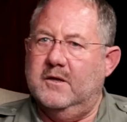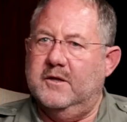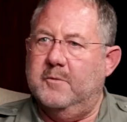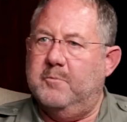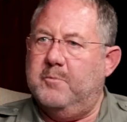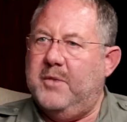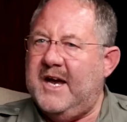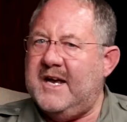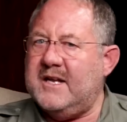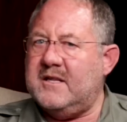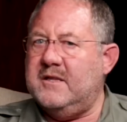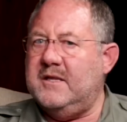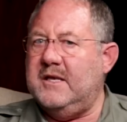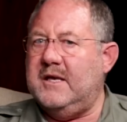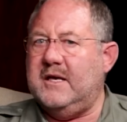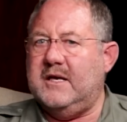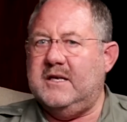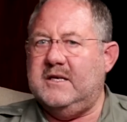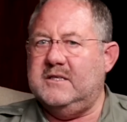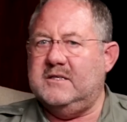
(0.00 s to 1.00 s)
bad
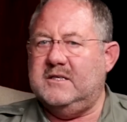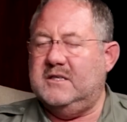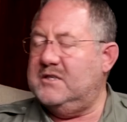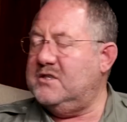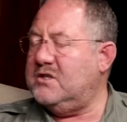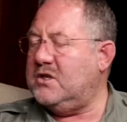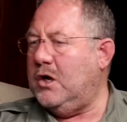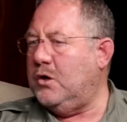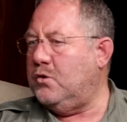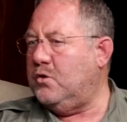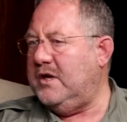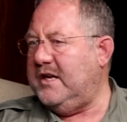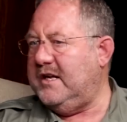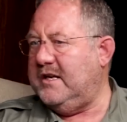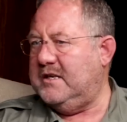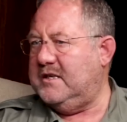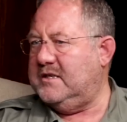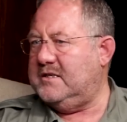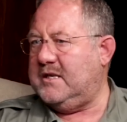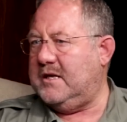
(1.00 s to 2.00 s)
thing is it's totally
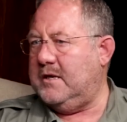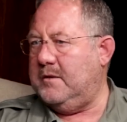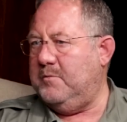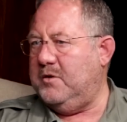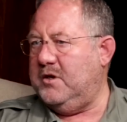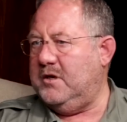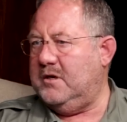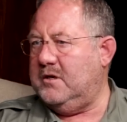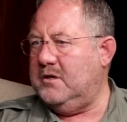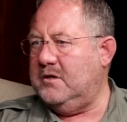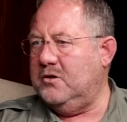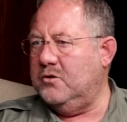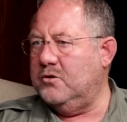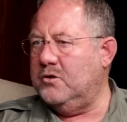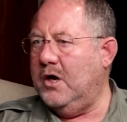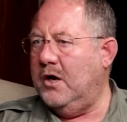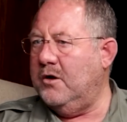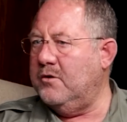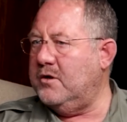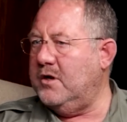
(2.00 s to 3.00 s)
indiscriminate. You
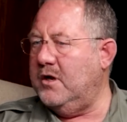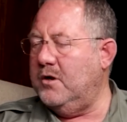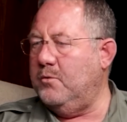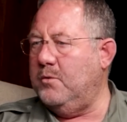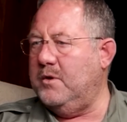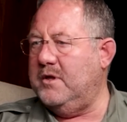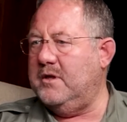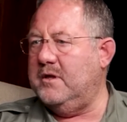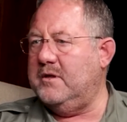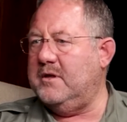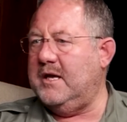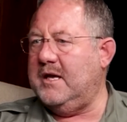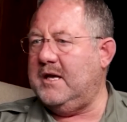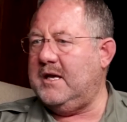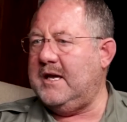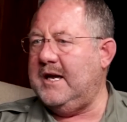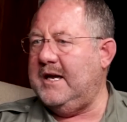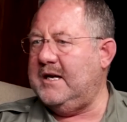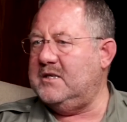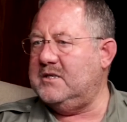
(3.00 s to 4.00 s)
don't know whether they
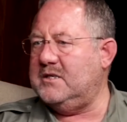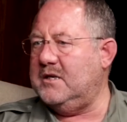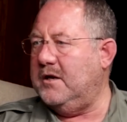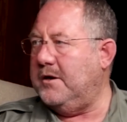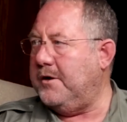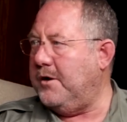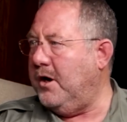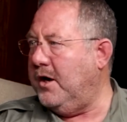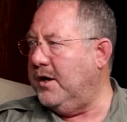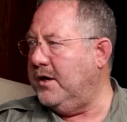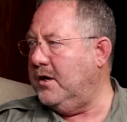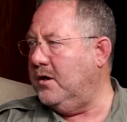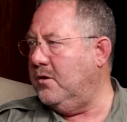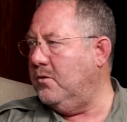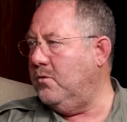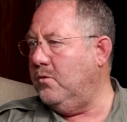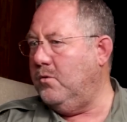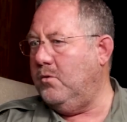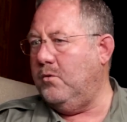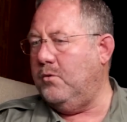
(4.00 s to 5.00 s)
catch a rhino
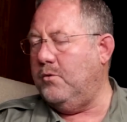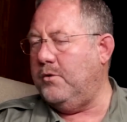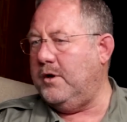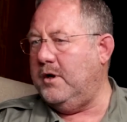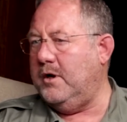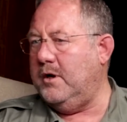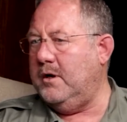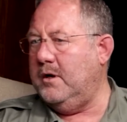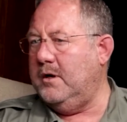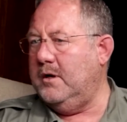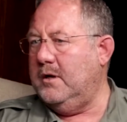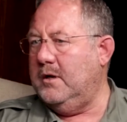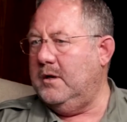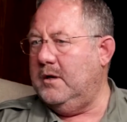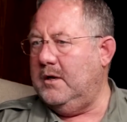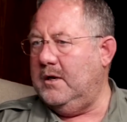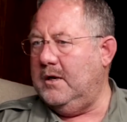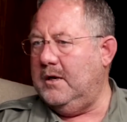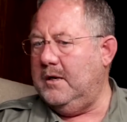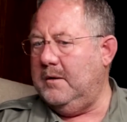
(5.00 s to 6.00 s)
or
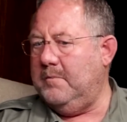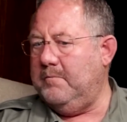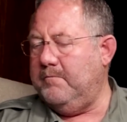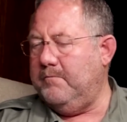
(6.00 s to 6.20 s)
a